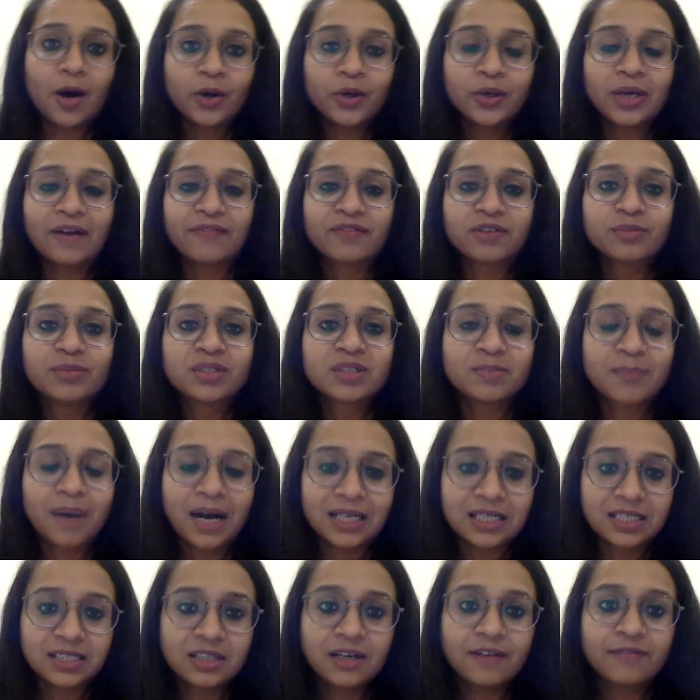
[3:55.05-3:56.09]
You have to be
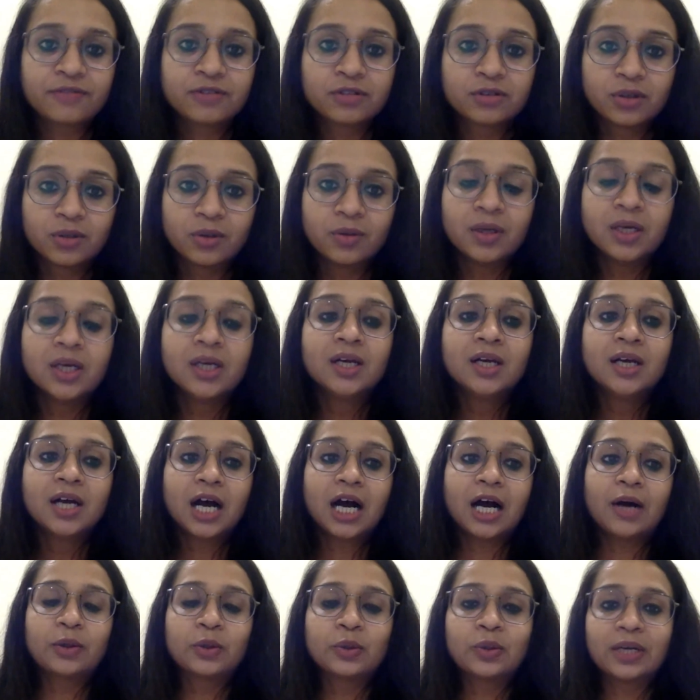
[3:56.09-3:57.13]
smart enough to know
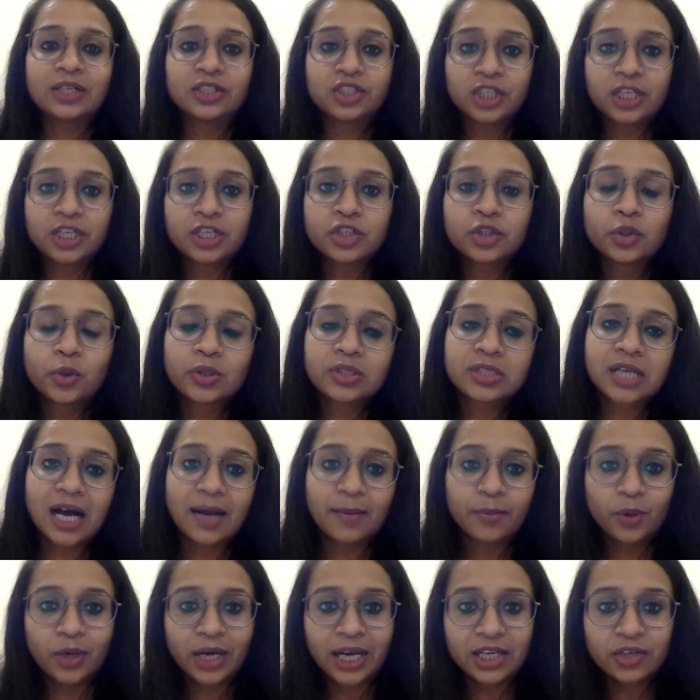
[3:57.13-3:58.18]
how to adjust those
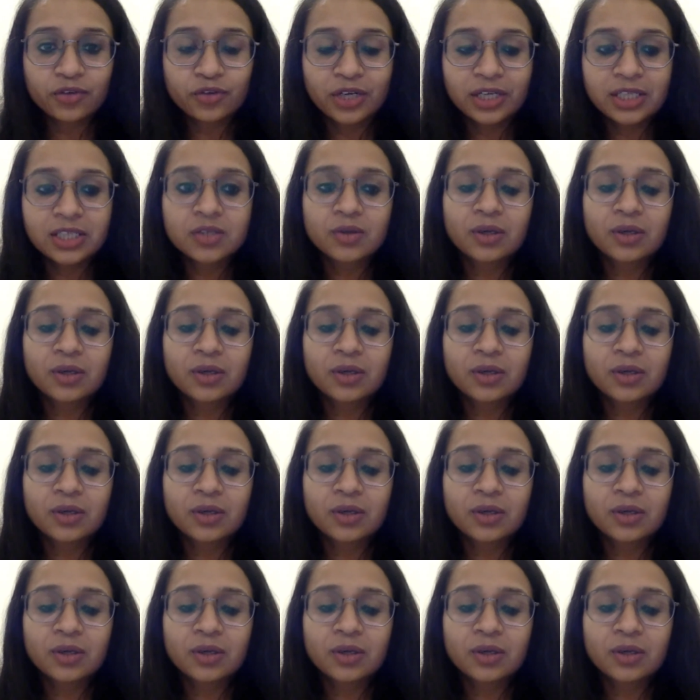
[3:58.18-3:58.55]
carbohydrates.